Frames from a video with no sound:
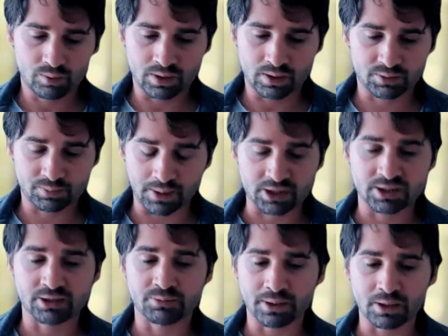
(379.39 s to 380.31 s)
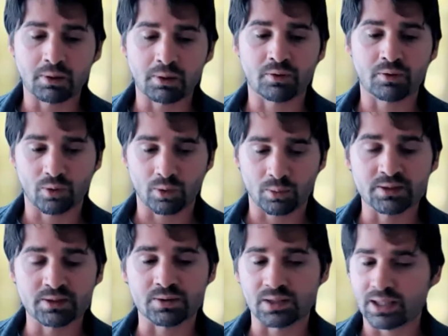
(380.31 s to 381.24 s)
especially speaking about thermal
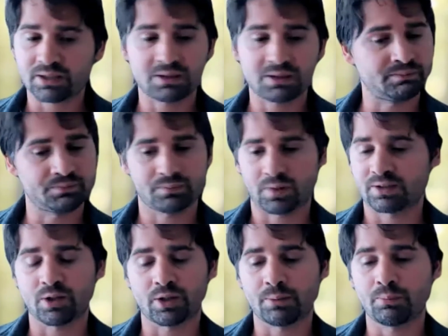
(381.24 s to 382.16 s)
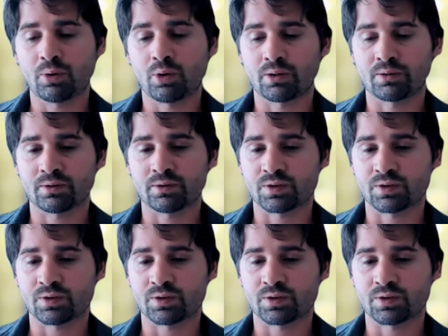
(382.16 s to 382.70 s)
insulation, it's not important.